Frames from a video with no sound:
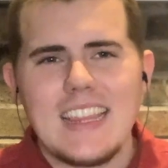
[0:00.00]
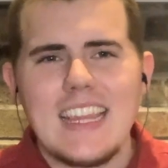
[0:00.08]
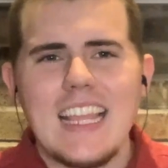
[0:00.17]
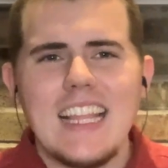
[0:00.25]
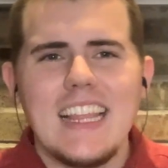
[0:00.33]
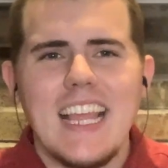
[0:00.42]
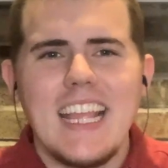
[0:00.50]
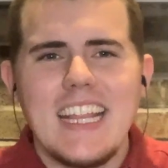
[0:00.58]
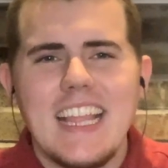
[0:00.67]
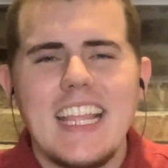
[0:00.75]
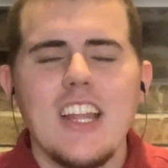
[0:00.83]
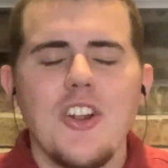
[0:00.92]
they
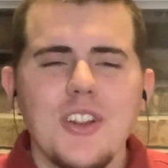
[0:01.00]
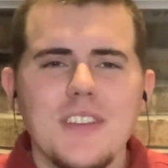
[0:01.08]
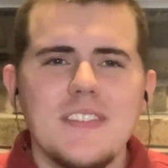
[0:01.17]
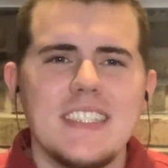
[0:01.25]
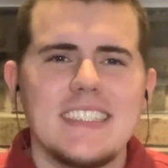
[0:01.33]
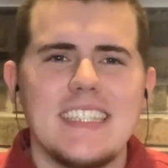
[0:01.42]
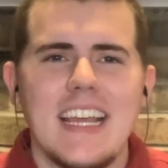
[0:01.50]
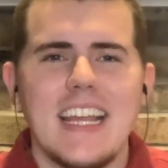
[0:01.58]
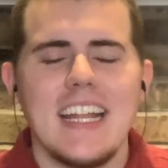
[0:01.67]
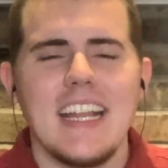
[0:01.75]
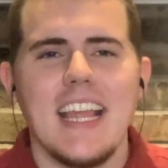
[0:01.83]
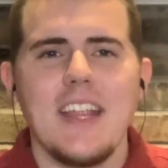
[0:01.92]
get all of this debt,
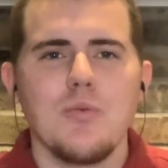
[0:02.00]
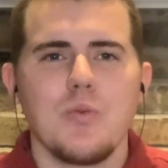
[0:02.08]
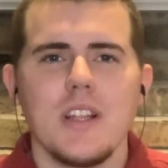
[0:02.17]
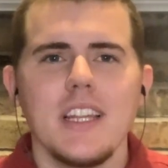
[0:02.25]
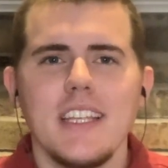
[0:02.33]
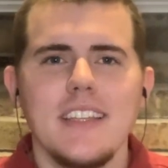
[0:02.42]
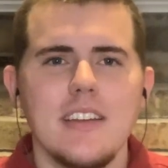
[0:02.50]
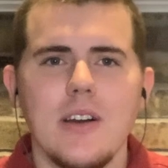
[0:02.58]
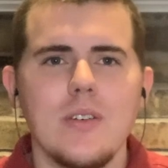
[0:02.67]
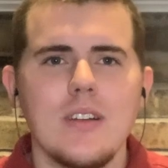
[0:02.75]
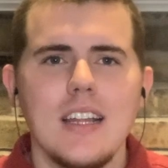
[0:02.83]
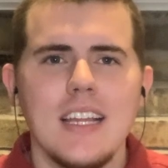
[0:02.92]
and they really don't